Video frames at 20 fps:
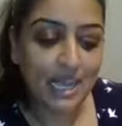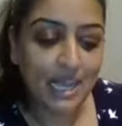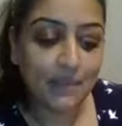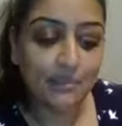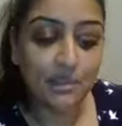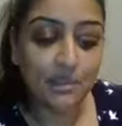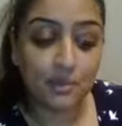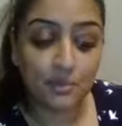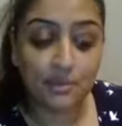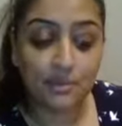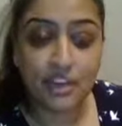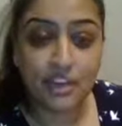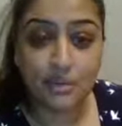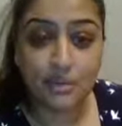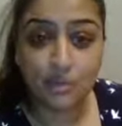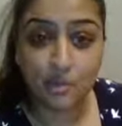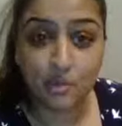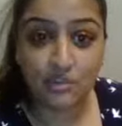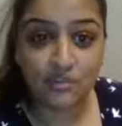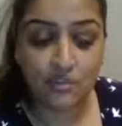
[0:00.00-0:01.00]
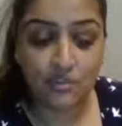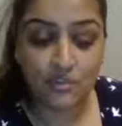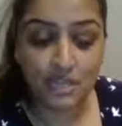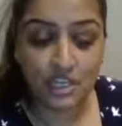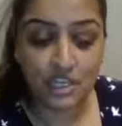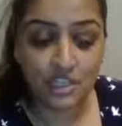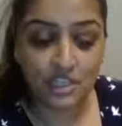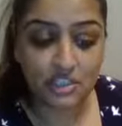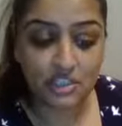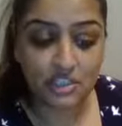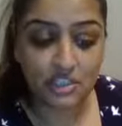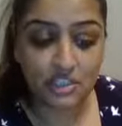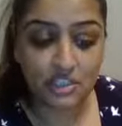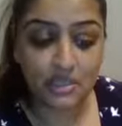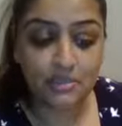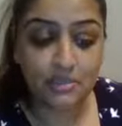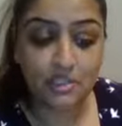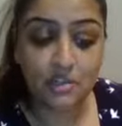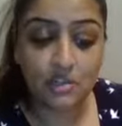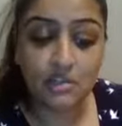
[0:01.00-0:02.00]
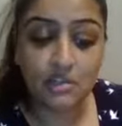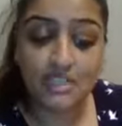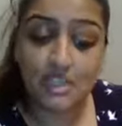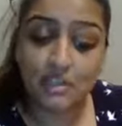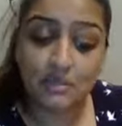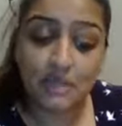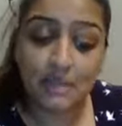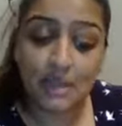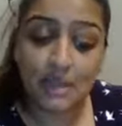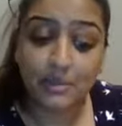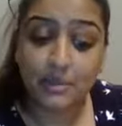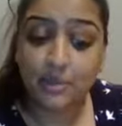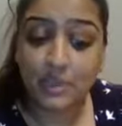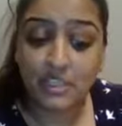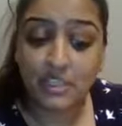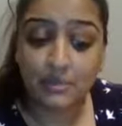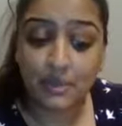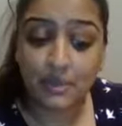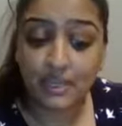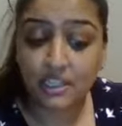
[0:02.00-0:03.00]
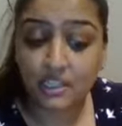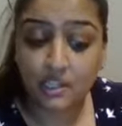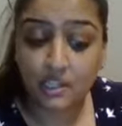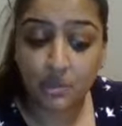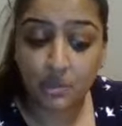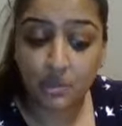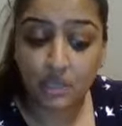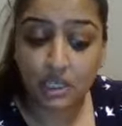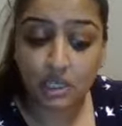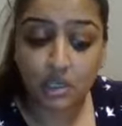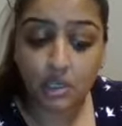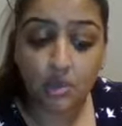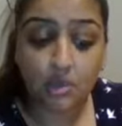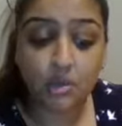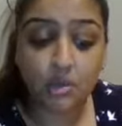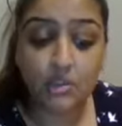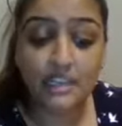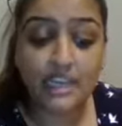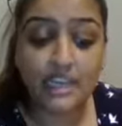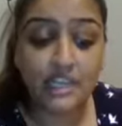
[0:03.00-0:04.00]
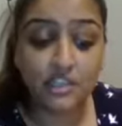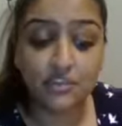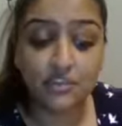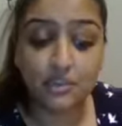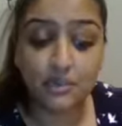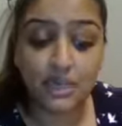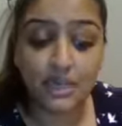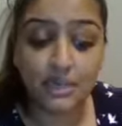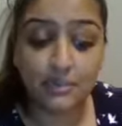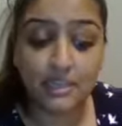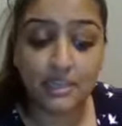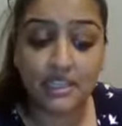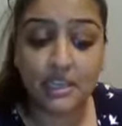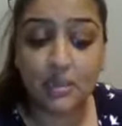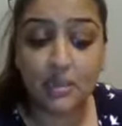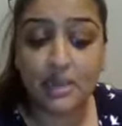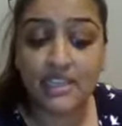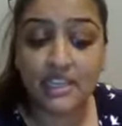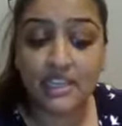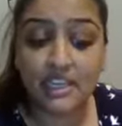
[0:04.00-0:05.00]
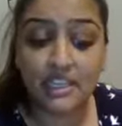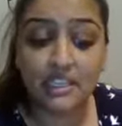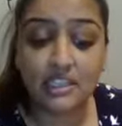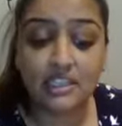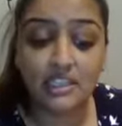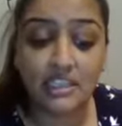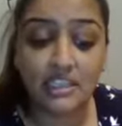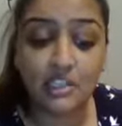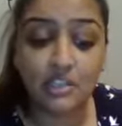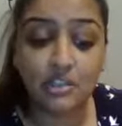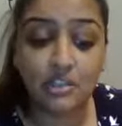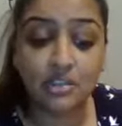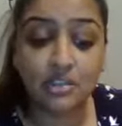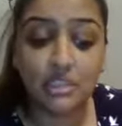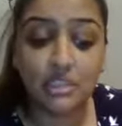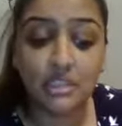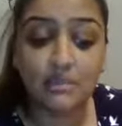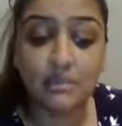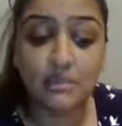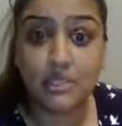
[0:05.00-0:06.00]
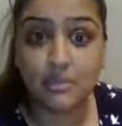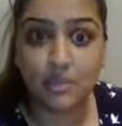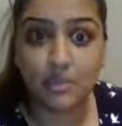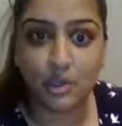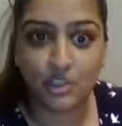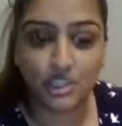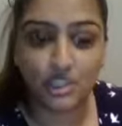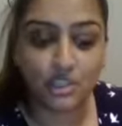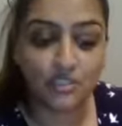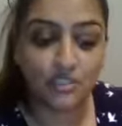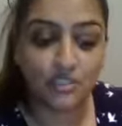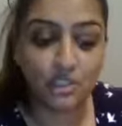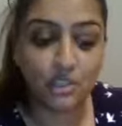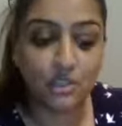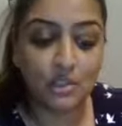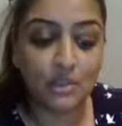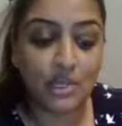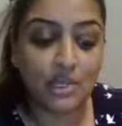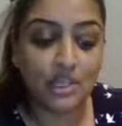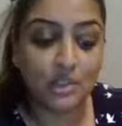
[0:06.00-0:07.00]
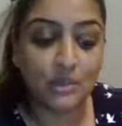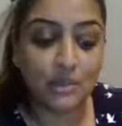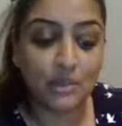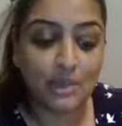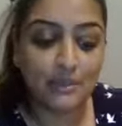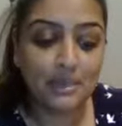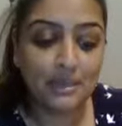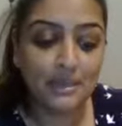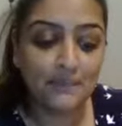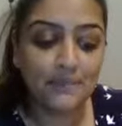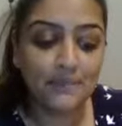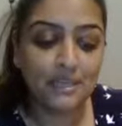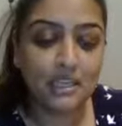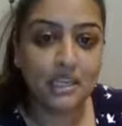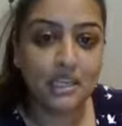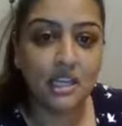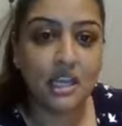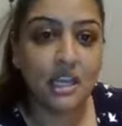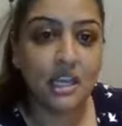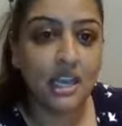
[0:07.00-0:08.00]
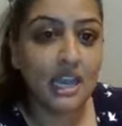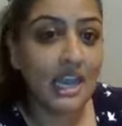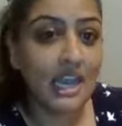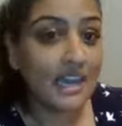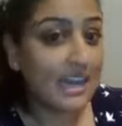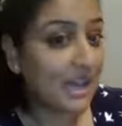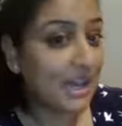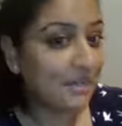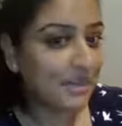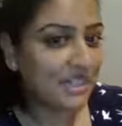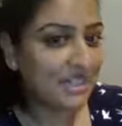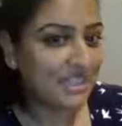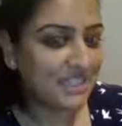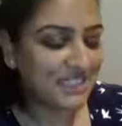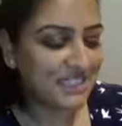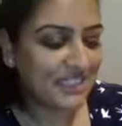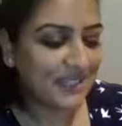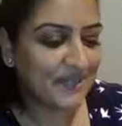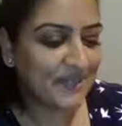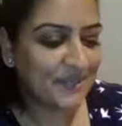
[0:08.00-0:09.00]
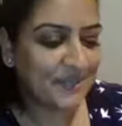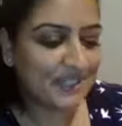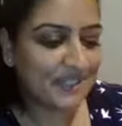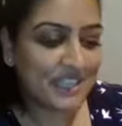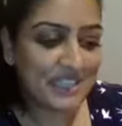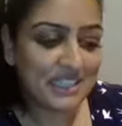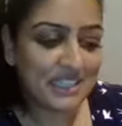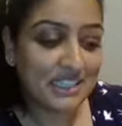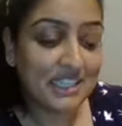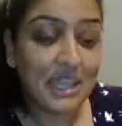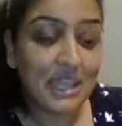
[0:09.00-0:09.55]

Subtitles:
you provide more information to them. So tell them how many weeks pregnant you are or the age of your baby. That way they can send you the best products for you and your baby. And how much is it? So that's the